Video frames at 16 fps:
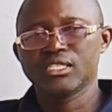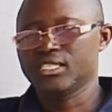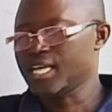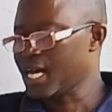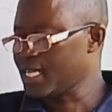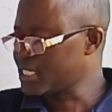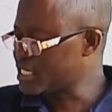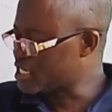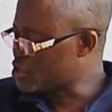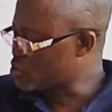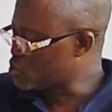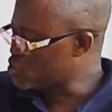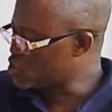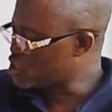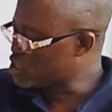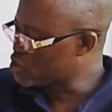That is the
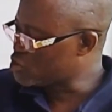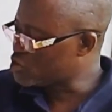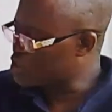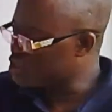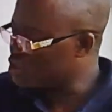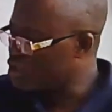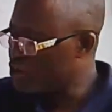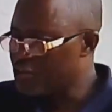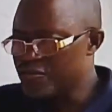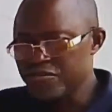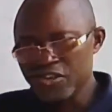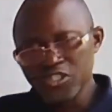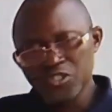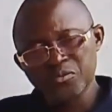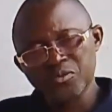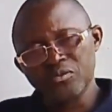solution to the
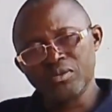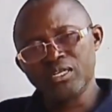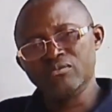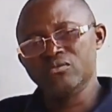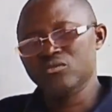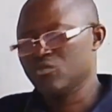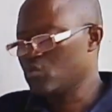first problem